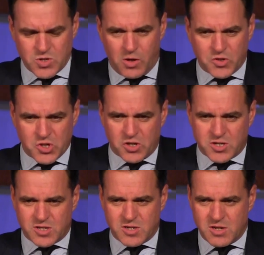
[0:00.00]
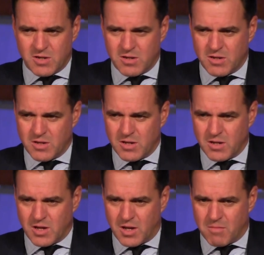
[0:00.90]
was not just
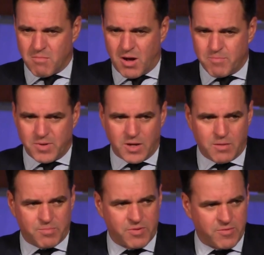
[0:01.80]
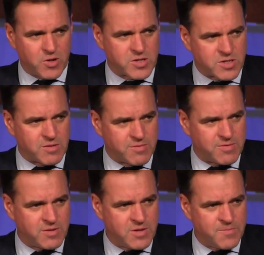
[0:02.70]
uh, my being
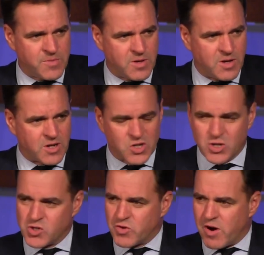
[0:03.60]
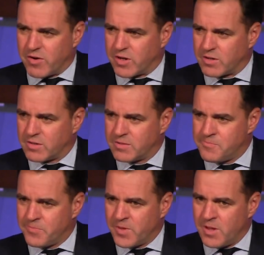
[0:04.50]
provocative and contrarian.
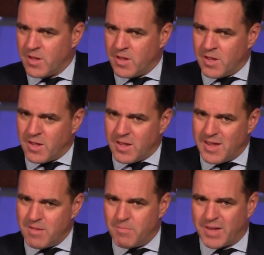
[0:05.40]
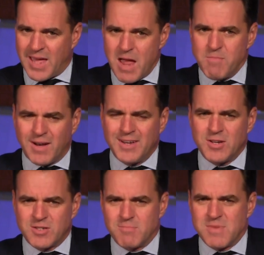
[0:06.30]
It became
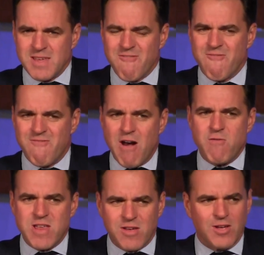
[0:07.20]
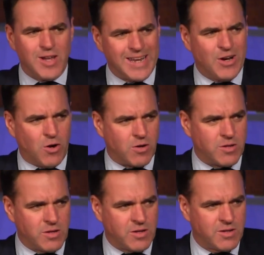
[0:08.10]
clear to me very early
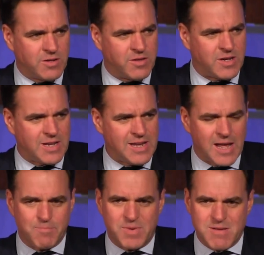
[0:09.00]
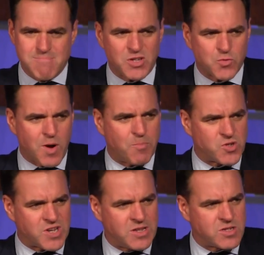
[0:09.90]
on that he had been
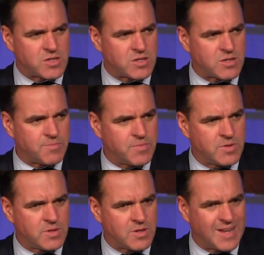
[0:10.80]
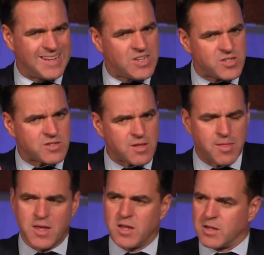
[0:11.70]
misrepresented, at least as a
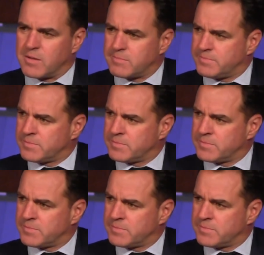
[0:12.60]
thinker,